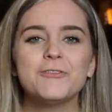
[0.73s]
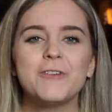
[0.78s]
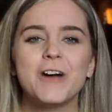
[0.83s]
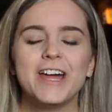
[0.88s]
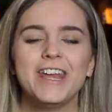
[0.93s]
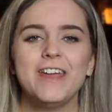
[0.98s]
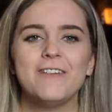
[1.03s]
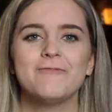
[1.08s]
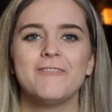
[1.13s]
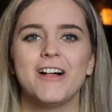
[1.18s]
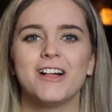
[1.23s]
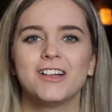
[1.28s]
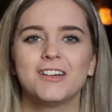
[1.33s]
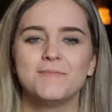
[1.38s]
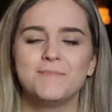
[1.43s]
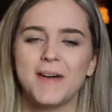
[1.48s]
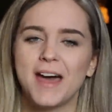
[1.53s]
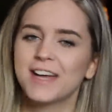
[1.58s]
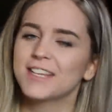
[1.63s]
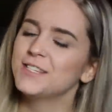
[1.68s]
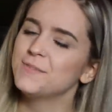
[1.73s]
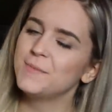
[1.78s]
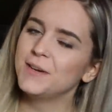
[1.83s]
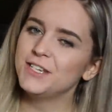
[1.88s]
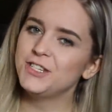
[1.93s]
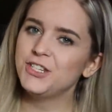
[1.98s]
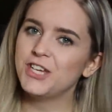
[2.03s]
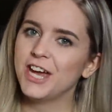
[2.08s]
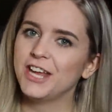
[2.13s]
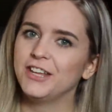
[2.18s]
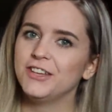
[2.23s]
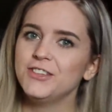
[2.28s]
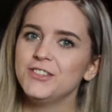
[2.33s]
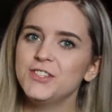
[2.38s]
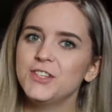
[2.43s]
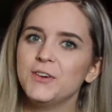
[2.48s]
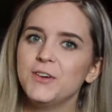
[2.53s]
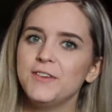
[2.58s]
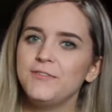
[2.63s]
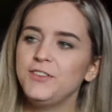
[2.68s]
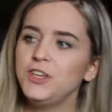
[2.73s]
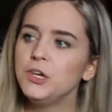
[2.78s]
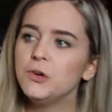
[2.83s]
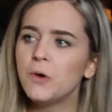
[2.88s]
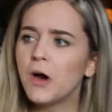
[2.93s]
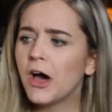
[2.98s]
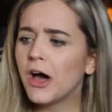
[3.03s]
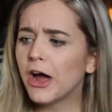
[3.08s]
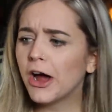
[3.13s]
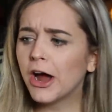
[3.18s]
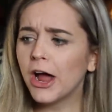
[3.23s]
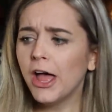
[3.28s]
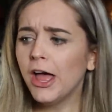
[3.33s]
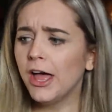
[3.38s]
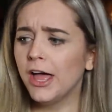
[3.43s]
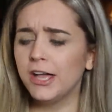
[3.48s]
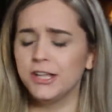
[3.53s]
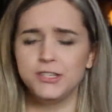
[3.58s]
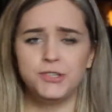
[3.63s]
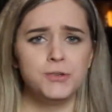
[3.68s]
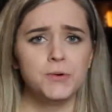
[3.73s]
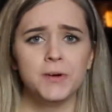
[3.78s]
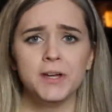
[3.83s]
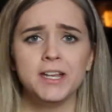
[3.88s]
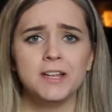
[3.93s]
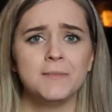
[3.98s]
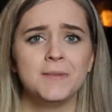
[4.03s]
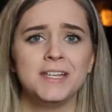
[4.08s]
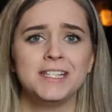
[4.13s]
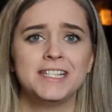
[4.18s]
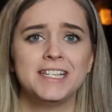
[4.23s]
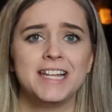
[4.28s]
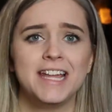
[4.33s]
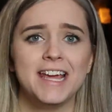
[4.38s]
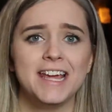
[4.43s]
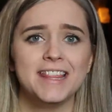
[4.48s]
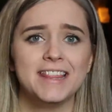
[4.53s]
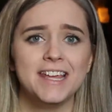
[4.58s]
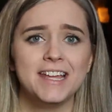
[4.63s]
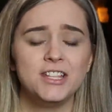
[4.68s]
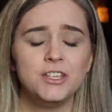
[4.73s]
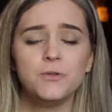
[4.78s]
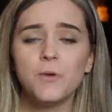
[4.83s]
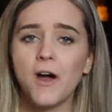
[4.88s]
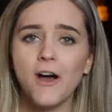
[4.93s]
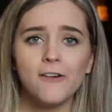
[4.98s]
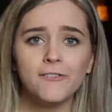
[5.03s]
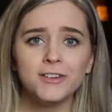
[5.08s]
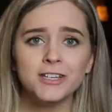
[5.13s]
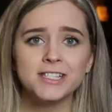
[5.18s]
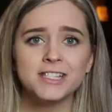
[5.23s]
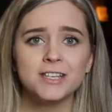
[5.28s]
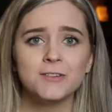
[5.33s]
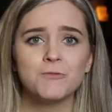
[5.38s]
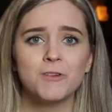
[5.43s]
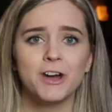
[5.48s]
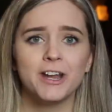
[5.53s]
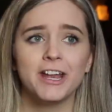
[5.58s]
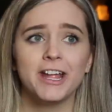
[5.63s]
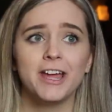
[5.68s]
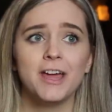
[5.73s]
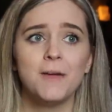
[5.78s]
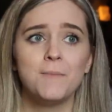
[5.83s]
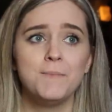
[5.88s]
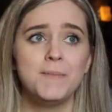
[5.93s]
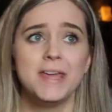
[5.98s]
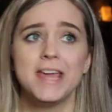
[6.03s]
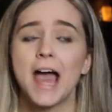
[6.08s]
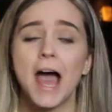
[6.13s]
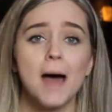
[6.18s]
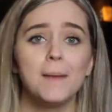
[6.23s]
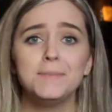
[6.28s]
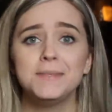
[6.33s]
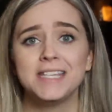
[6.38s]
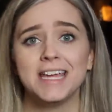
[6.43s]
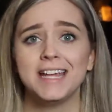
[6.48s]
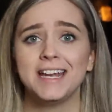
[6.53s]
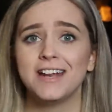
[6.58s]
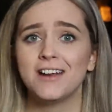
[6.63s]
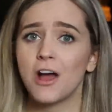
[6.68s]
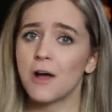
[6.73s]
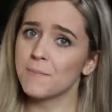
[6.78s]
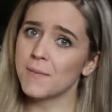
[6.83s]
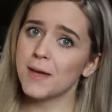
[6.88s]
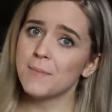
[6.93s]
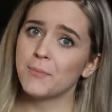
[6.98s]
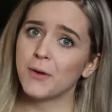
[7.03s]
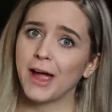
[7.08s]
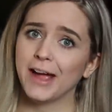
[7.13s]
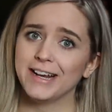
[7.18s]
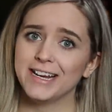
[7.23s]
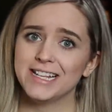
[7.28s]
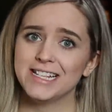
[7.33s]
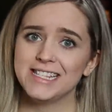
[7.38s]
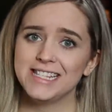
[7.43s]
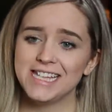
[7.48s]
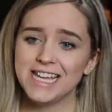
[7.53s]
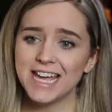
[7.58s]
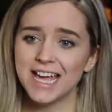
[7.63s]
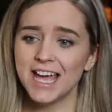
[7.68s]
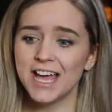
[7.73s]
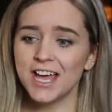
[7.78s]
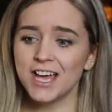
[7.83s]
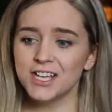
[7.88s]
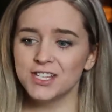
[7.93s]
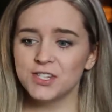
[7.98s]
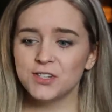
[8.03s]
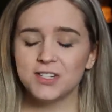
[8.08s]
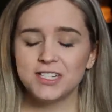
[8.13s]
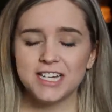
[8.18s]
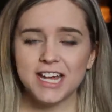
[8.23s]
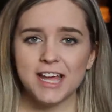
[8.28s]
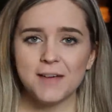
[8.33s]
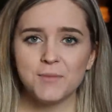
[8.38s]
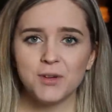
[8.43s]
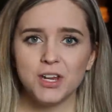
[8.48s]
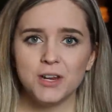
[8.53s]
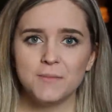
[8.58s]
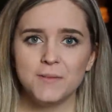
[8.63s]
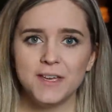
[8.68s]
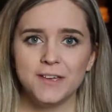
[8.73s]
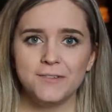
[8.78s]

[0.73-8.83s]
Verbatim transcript: everyone, and welcome back to my channel. So if you are joining me today, then you obviously want to be updated on my pregnancy. So today I'm going to